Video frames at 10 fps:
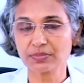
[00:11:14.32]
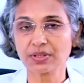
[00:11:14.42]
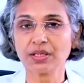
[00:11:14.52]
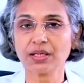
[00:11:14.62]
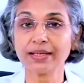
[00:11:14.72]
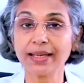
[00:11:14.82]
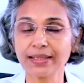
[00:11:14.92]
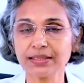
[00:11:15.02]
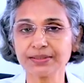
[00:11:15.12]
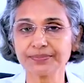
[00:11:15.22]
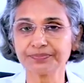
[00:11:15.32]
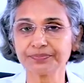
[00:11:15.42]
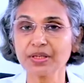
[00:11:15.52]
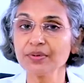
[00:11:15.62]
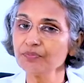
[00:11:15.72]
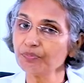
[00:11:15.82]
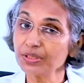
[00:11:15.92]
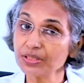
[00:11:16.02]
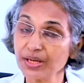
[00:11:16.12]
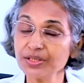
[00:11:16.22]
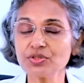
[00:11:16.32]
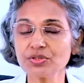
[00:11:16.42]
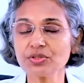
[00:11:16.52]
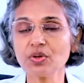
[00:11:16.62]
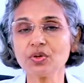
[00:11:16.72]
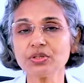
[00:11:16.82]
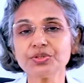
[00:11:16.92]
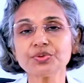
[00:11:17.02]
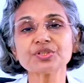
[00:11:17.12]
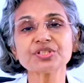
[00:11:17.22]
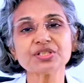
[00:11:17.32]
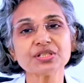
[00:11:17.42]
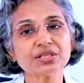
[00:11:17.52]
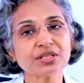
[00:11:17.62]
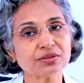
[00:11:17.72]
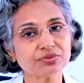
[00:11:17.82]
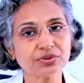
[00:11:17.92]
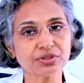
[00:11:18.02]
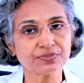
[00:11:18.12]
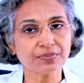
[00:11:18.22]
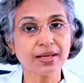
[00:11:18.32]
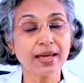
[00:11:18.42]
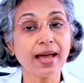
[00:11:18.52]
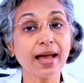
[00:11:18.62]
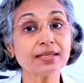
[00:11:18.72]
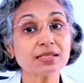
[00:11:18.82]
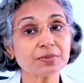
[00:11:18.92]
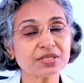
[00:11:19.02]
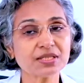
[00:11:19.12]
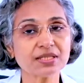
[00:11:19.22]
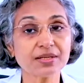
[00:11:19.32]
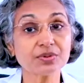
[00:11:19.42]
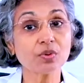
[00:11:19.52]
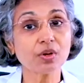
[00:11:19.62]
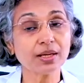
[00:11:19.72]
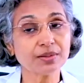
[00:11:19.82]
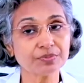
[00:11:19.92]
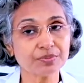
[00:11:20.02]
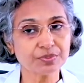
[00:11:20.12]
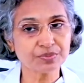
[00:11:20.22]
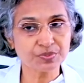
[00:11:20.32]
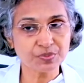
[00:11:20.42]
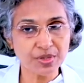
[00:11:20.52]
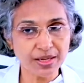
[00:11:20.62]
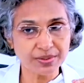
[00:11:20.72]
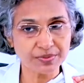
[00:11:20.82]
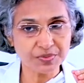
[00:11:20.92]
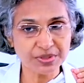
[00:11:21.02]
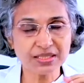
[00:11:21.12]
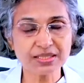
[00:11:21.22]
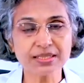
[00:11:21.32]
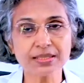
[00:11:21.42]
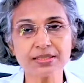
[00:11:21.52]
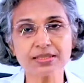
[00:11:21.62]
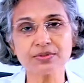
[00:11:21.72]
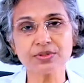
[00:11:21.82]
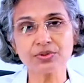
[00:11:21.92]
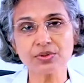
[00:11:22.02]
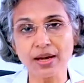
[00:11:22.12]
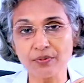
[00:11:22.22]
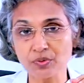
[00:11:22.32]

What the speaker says: diet, but ensuring all the nutrition in her food, and especially to special care is given to